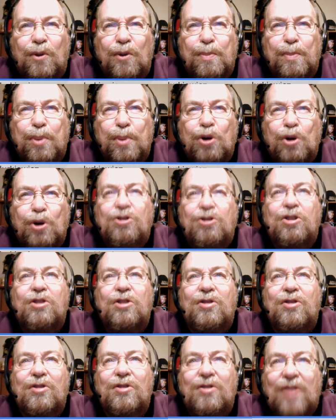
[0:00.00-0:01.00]
for
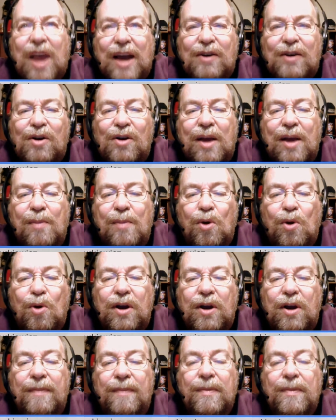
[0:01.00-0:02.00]
purchase Saturday
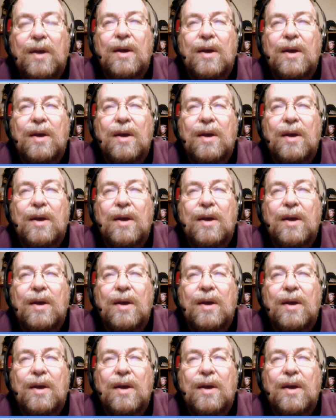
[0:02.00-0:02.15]
morning.